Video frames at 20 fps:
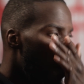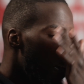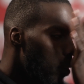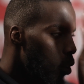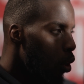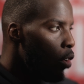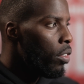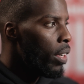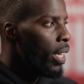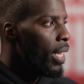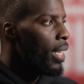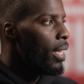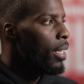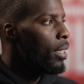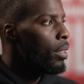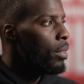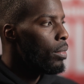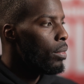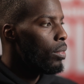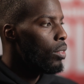Not really.
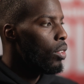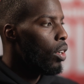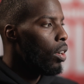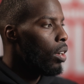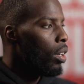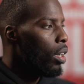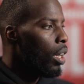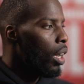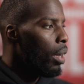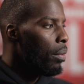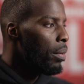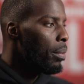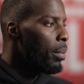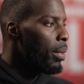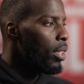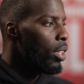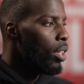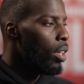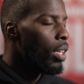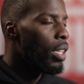Not. I
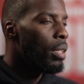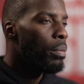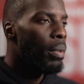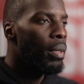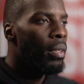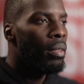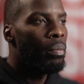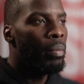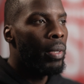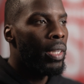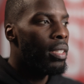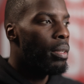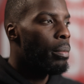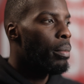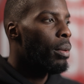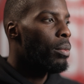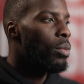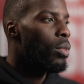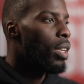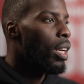mean, you know, there's been bits and
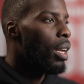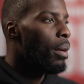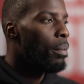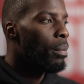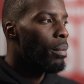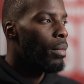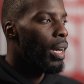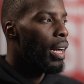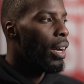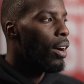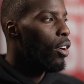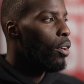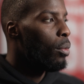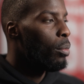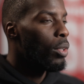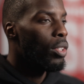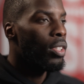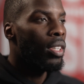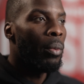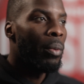bobs when I'm at
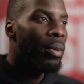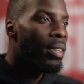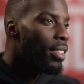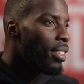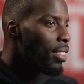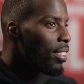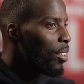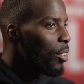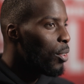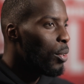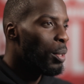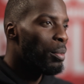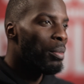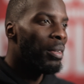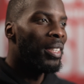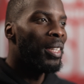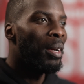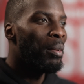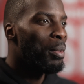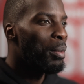home or someone calls
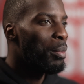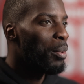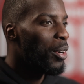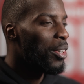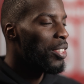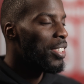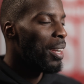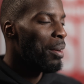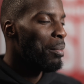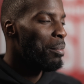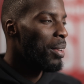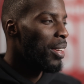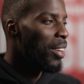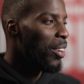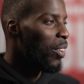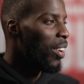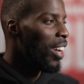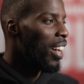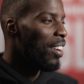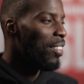me WBL champion
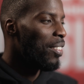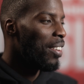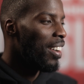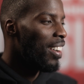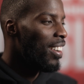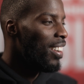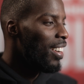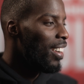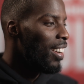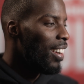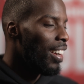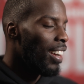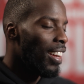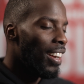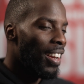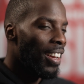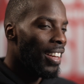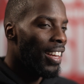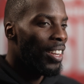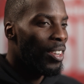or whatever,
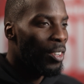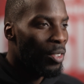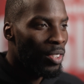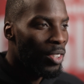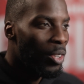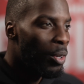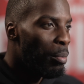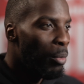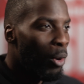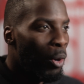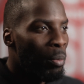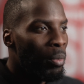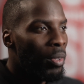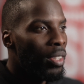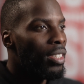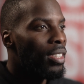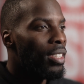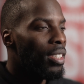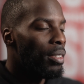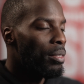and I get those little
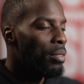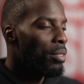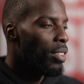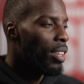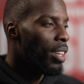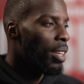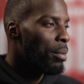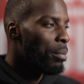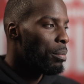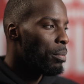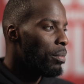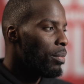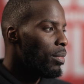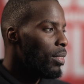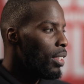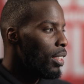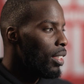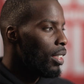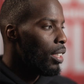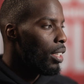moments
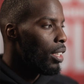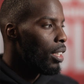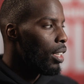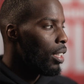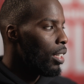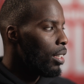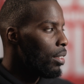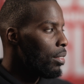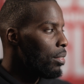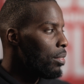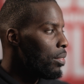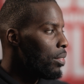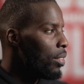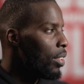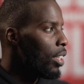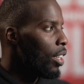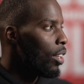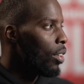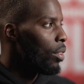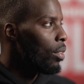of
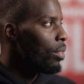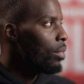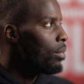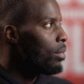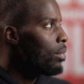you know,